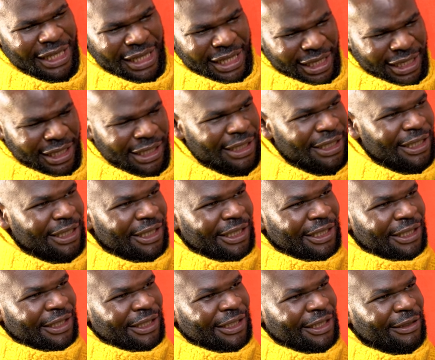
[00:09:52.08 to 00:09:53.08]
in the
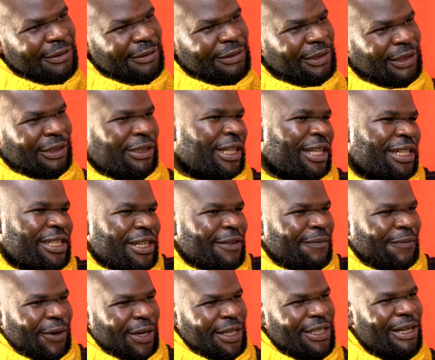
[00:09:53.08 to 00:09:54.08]
uh, let's say
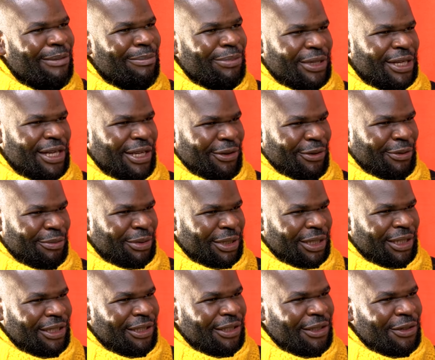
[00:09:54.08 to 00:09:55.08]
for example in
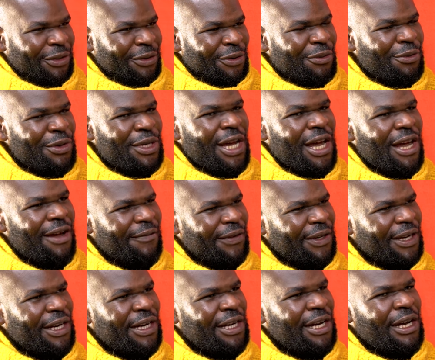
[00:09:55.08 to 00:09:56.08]
Nairobi, mm -hmm. we are
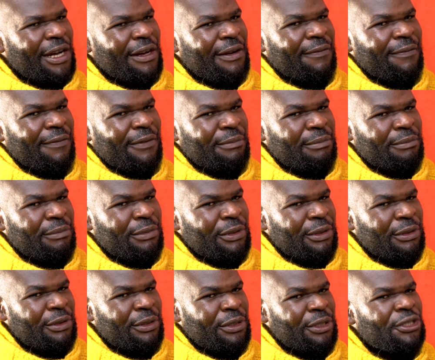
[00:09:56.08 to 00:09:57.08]
having uh,
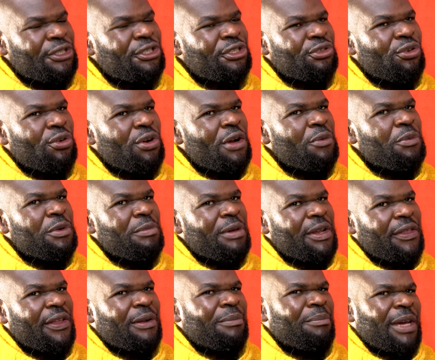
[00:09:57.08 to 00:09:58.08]
stronger
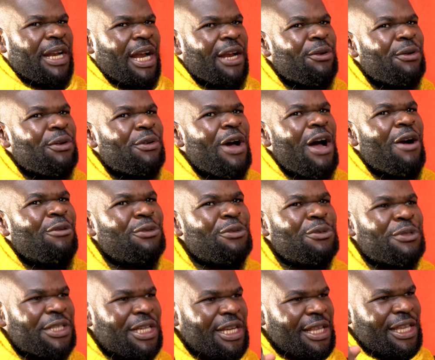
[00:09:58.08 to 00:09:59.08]
women than men. I don't know how
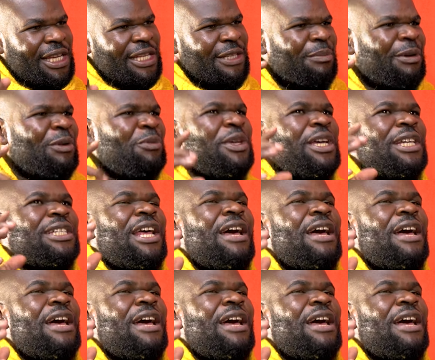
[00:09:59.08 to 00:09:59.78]
to say this, but we are